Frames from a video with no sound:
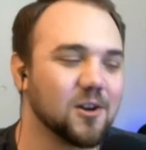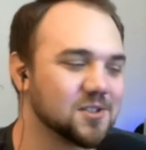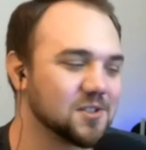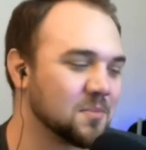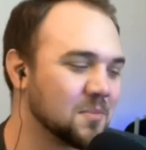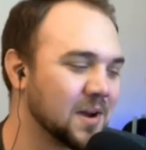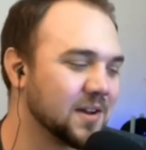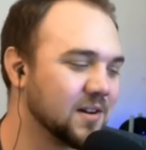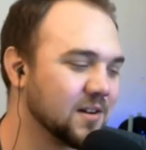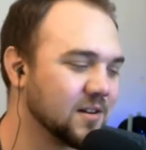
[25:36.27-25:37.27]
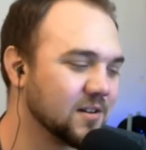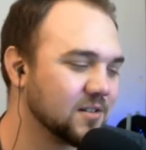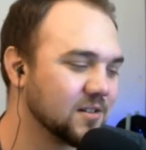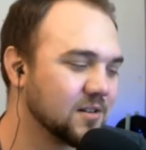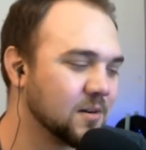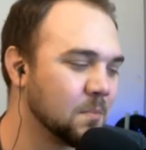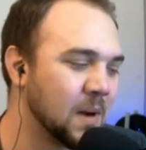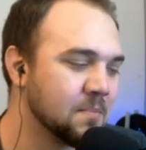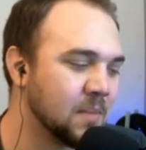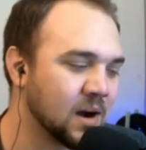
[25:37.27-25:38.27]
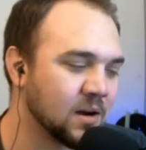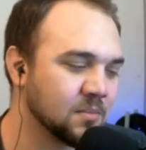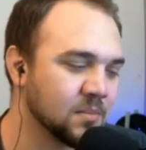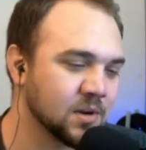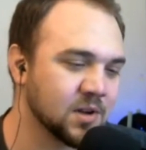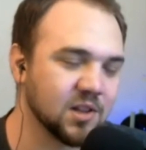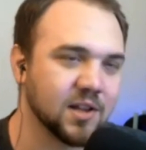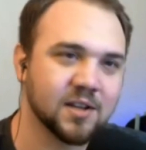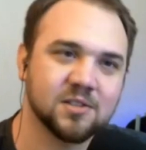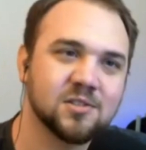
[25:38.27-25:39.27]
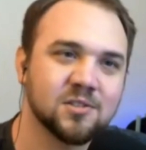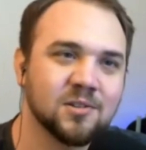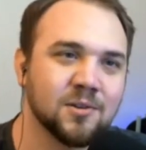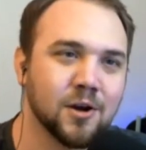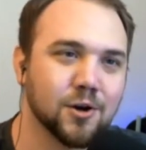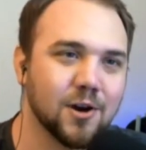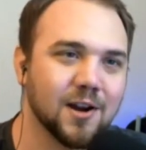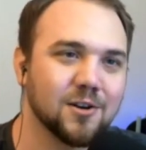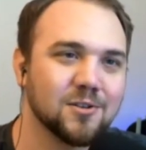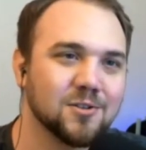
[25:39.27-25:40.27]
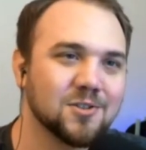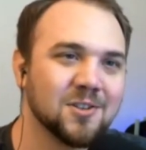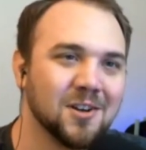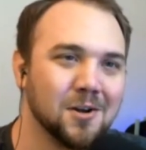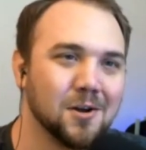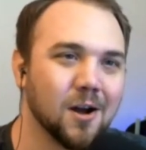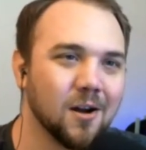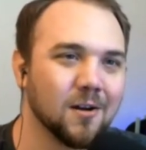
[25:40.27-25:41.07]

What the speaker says: awesome. My mom collects nutcrackers. Um,